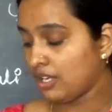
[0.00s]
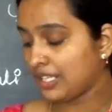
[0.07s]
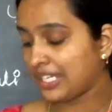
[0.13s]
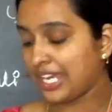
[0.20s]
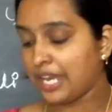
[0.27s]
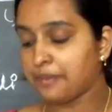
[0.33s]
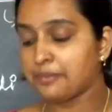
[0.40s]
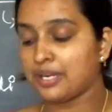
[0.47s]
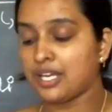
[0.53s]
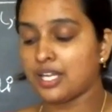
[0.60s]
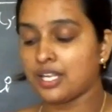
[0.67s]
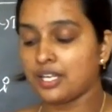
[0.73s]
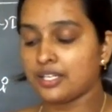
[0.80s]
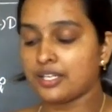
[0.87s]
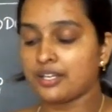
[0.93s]
came
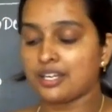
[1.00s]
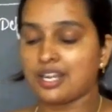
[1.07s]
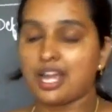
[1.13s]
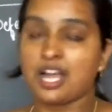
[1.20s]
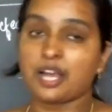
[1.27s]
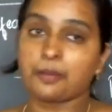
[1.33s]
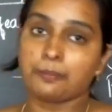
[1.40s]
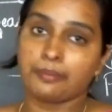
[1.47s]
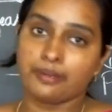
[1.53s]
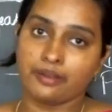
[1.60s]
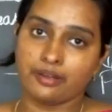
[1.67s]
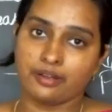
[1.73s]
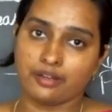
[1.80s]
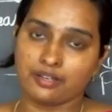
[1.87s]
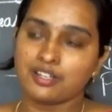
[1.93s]
under
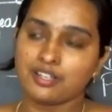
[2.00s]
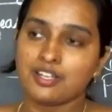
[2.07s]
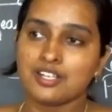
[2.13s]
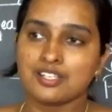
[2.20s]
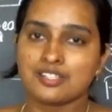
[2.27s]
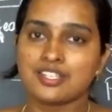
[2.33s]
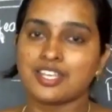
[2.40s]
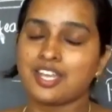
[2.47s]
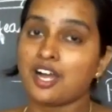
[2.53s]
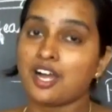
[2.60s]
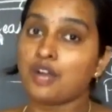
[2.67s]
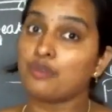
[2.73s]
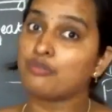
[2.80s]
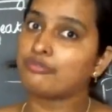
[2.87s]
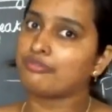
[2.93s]
Akbar. See
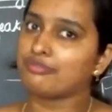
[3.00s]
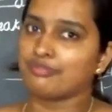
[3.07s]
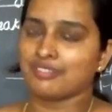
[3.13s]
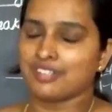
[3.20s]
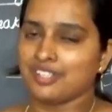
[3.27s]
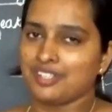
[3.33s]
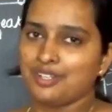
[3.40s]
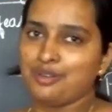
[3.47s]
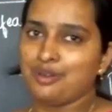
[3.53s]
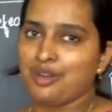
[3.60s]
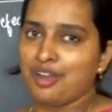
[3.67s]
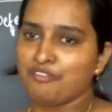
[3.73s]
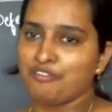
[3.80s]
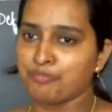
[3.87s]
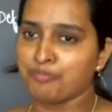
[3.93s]

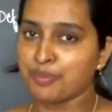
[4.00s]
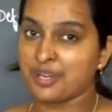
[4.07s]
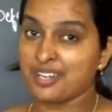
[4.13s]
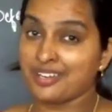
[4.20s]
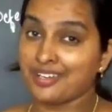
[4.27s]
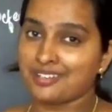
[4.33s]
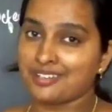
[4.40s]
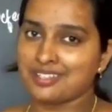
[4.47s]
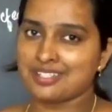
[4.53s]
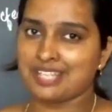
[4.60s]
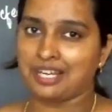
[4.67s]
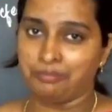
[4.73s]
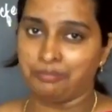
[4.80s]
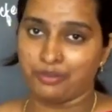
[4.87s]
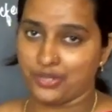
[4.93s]
how brilliant this
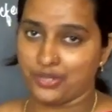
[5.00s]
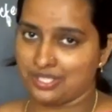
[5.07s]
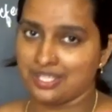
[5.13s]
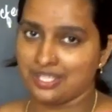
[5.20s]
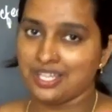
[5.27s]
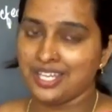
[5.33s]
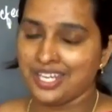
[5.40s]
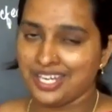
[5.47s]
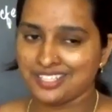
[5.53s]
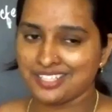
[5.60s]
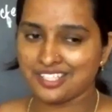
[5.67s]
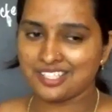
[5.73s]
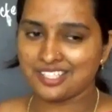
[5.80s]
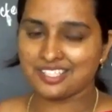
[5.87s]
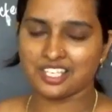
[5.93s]
Akbar is.
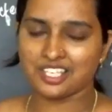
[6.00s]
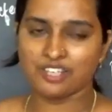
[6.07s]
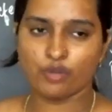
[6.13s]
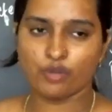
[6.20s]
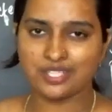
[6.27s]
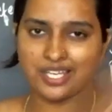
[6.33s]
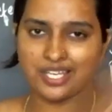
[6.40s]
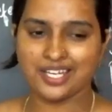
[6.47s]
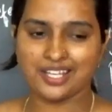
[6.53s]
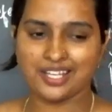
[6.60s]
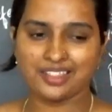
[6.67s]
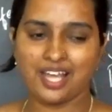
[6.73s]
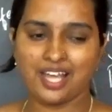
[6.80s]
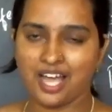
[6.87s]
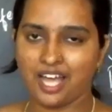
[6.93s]
He was sending
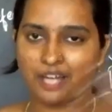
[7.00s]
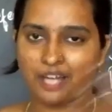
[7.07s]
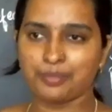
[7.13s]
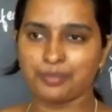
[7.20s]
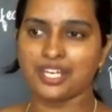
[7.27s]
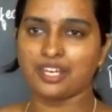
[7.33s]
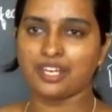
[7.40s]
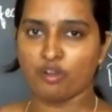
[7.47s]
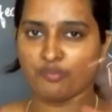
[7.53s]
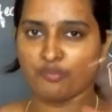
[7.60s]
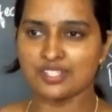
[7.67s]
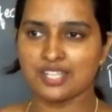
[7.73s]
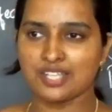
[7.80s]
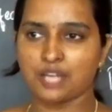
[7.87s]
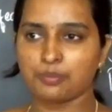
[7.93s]
the army of
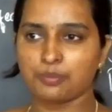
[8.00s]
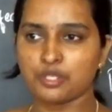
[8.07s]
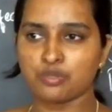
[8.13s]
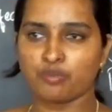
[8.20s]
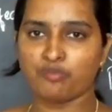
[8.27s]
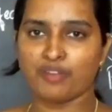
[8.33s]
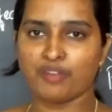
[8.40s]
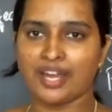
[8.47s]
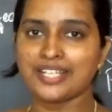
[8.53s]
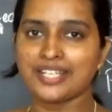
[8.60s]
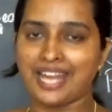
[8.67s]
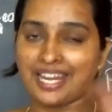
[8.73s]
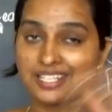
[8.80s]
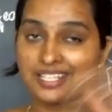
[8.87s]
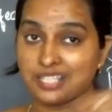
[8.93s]
his army to fight
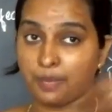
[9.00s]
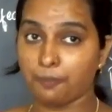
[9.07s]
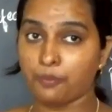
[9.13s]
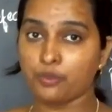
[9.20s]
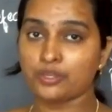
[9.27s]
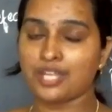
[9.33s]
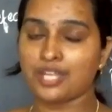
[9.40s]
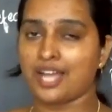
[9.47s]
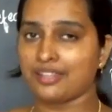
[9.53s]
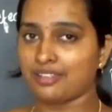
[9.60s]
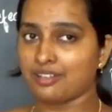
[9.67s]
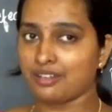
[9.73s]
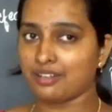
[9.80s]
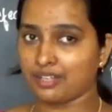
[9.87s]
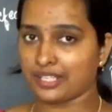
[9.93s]
and support the
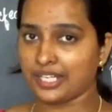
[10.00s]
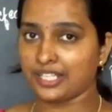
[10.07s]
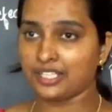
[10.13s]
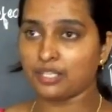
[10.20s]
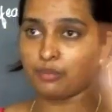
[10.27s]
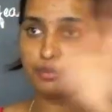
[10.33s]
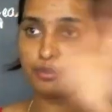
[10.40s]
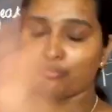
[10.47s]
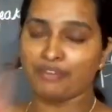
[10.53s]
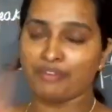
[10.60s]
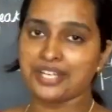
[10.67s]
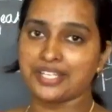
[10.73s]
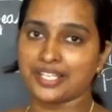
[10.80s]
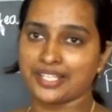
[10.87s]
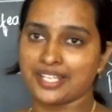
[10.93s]
other kingdom to
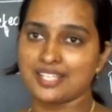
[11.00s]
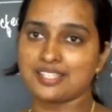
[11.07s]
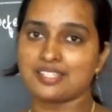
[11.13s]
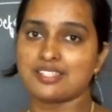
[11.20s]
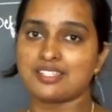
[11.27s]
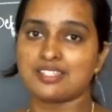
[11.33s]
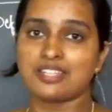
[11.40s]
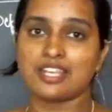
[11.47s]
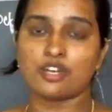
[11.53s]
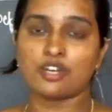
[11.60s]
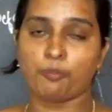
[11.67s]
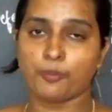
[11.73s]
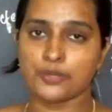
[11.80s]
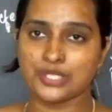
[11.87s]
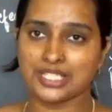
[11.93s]
fight against their
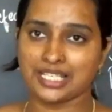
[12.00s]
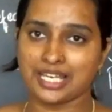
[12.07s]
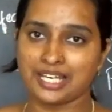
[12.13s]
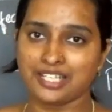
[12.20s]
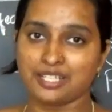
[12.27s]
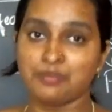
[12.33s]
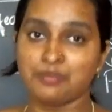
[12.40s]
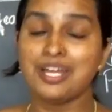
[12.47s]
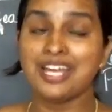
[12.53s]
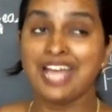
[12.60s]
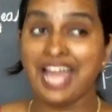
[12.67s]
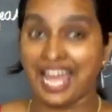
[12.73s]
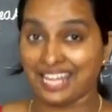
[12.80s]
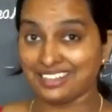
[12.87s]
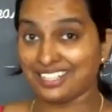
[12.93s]
opposite kingdom,
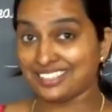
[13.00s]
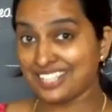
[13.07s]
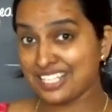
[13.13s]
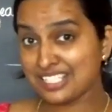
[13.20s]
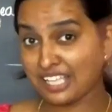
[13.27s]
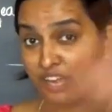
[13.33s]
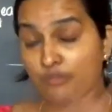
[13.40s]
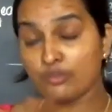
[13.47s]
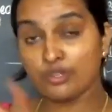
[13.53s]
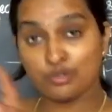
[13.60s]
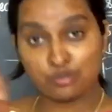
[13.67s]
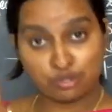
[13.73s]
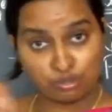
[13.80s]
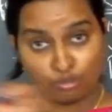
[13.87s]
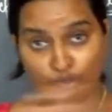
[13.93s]
and that is how we
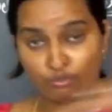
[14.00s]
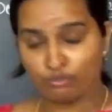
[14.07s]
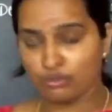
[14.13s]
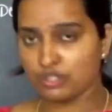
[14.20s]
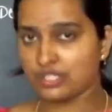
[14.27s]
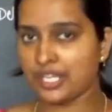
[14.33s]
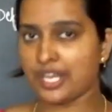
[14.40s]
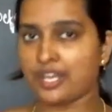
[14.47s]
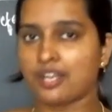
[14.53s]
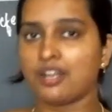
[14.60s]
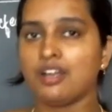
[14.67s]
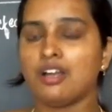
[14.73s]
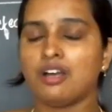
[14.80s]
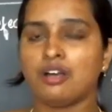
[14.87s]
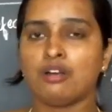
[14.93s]
used to take
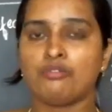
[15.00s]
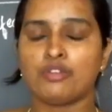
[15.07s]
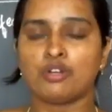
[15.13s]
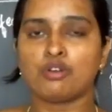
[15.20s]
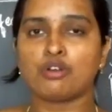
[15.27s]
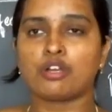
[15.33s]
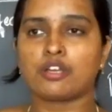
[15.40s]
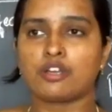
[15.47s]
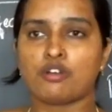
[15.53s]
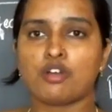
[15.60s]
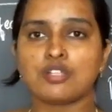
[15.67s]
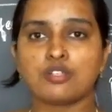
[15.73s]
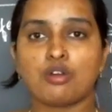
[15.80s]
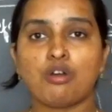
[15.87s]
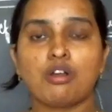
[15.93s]

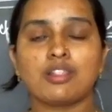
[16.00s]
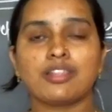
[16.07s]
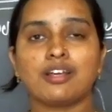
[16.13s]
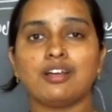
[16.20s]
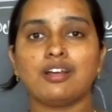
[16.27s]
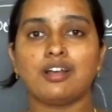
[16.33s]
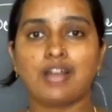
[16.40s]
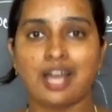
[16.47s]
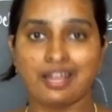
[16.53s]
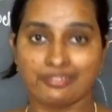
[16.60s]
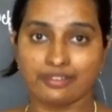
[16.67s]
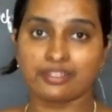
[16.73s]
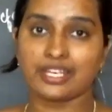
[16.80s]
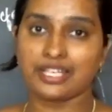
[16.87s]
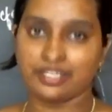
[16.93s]
cross all the
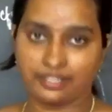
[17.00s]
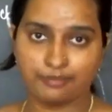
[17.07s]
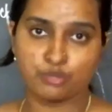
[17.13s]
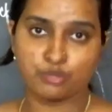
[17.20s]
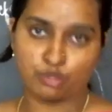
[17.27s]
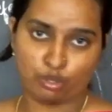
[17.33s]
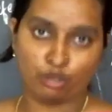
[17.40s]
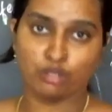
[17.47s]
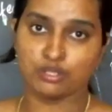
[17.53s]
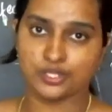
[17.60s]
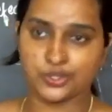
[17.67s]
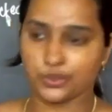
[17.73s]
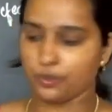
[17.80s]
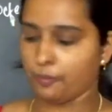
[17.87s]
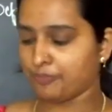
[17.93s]
other kingdoms
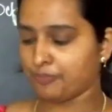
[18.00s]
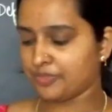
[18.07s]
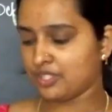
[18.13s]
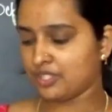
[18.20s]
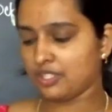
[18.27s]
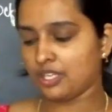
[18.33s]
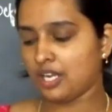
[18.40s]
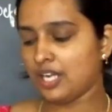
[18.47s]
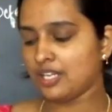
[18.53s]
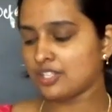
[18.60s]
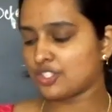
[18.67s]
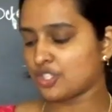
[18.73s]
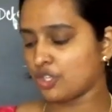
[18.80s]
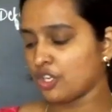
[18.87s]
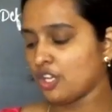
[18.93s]
also.
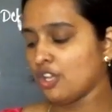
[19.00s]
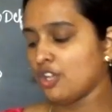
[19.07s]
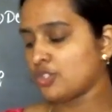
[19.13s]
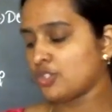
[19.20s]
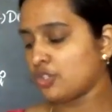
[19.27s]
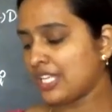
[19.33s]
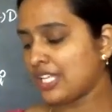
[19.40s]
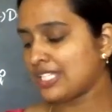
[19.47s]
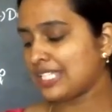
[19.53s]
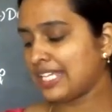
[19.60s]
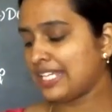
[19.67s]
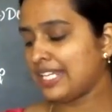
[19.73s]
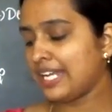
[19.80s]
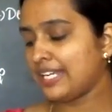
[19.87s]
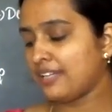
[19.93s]
Understood? So thus he
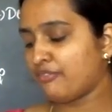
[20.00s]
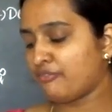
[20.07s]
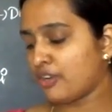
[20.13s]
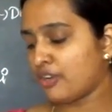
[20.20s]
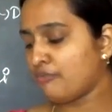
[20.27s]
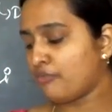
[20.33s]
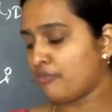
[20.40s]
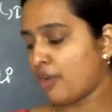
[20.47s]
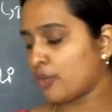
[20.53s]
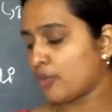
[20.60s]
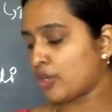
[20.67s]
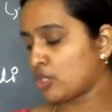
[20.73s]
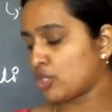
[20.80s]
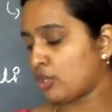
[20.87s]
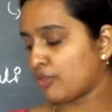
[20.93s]
led a firm
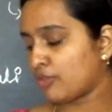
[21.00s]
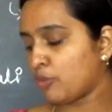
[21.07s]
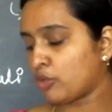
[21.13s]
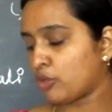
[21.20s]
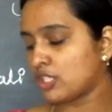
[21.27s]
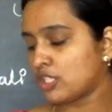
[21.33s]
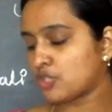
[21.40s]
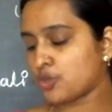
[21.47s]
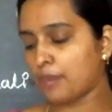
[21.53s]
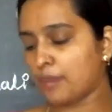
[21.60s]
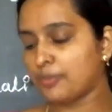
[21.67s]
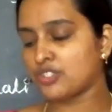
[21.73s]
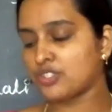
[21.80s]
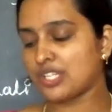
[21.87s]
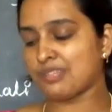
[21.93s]
foundation of the Mughals to
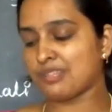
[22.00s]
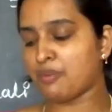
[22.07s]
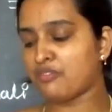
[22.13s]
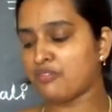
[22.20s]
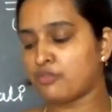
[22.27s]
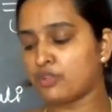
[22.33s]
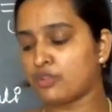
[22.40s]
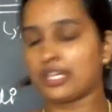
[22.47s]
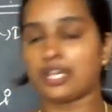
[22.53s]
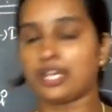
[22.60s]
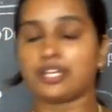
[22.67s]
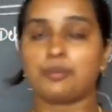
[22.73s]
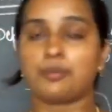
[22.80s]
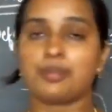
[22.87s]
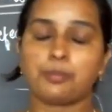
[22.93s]
emerge as a powerful
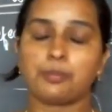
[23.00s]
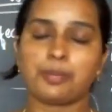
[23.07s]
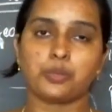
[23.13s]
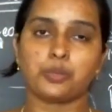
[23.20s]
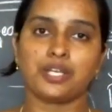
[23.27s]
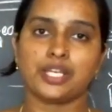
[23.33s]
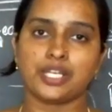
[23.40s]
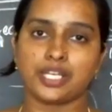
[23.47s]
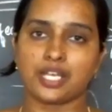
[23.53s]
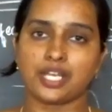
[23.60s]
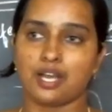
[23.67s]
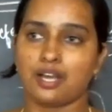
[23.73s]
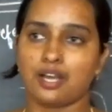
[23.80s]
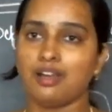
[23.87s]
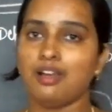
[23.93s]
kingdom in the medieval
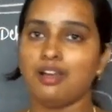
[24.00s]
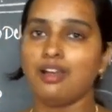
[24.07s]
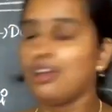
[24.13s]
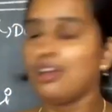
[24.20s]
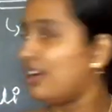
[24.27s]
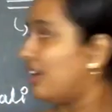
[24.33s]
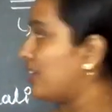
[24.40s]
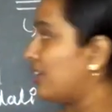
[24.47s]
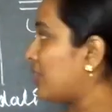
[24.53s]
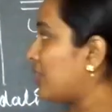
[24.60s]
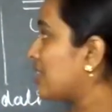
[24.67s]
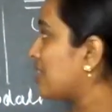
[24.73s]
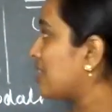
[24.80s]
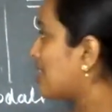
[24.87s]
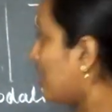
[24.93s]
India.
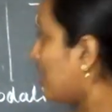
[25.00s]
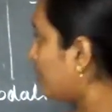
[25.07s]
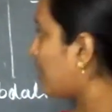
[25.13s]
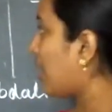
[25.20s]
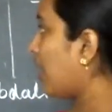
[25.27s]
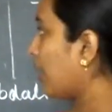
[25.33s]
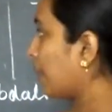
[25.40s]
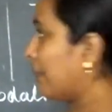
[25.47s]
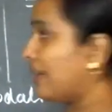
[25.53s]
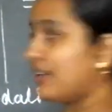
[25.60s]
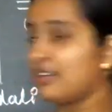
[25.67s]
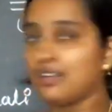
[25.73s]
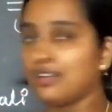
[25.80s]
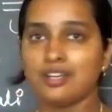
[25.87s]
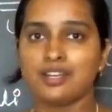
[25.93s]
That is how the
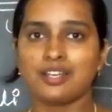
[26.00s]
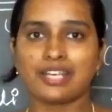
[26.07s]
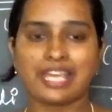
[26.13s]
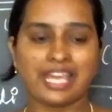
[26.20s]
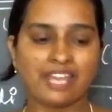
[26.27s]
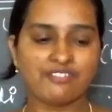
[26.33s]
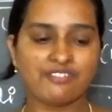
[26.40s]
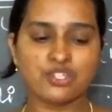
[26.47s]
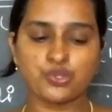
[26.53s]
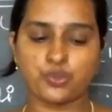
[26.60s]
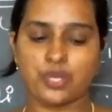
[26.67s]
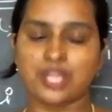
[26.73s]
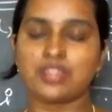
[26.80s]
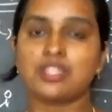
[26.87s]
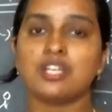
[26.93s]
Akbar gave his
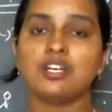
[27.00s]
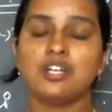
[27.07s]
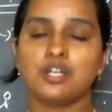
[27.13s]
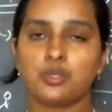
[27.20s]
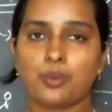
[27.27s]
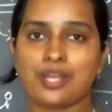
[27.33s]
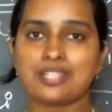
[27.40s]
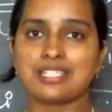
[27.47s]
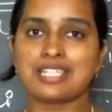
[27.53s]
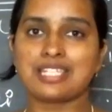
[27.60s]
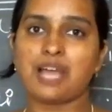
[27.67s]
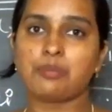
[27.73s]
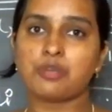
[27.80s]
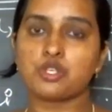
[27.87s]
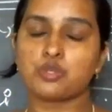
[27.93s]
strength to
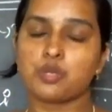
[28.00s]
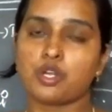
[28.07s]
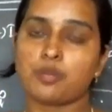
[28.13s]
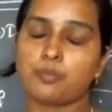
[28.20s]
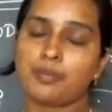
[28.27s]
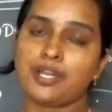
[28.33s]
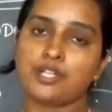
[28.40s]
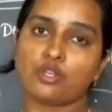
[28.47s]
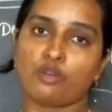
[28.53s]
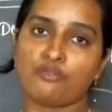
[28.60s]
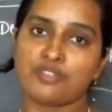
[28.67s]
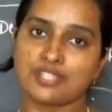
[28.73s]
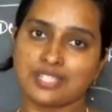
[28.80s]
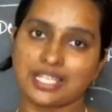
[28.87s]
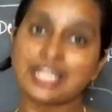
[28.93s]
establishment of
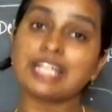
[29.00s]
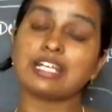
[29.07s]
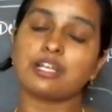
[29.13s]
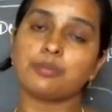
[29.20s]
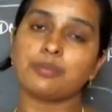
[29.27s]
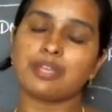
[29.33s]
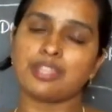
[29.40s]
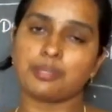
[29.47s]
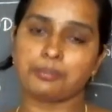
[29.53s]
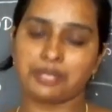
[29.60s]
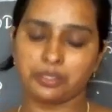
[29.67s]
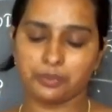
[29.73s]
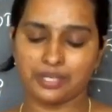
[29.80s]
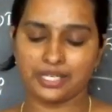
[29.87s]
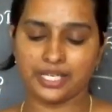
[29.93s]
his kingdom in the
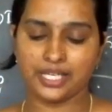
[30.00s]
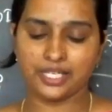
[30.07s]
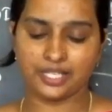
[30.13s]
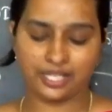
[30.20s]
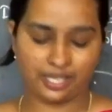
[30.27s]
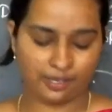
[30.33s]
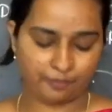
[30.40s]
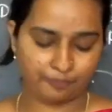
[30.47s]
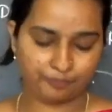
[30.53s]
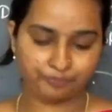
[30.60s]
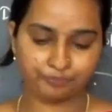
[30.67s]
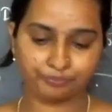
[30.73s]
medieval India.